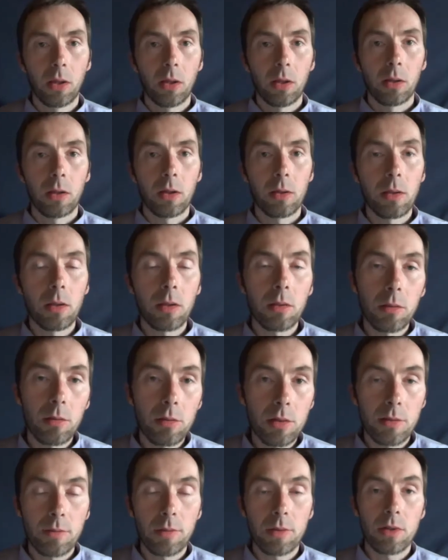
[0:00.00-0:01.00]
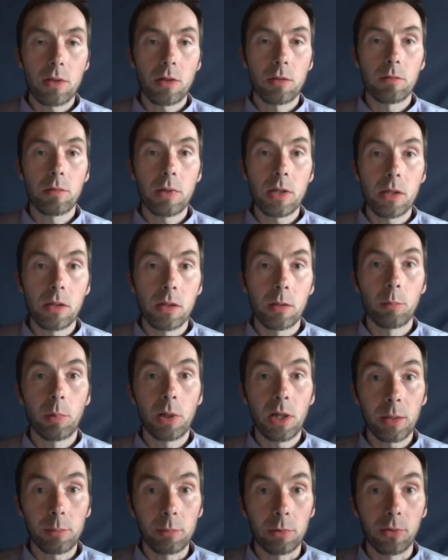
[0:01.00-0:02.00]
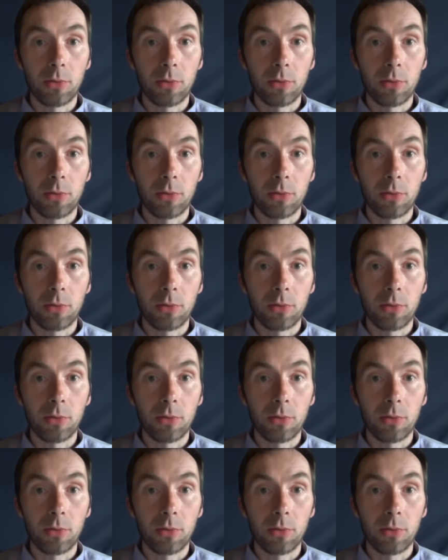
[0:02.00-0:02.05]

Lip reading: I think those of us who read the Bible